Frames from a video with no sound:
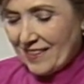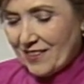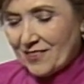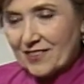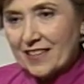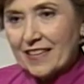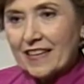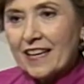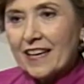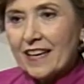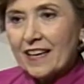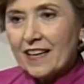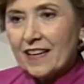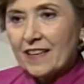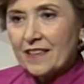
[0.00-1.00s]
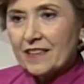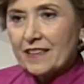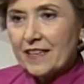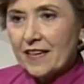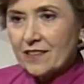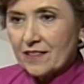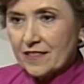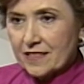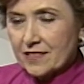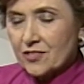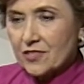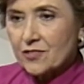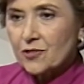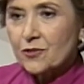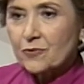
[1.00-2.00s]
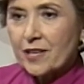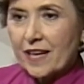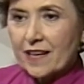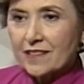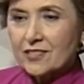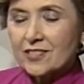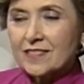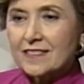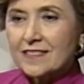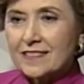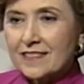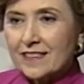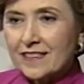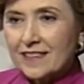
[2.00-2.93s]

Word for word: Okay, uh, now let's just do reactions.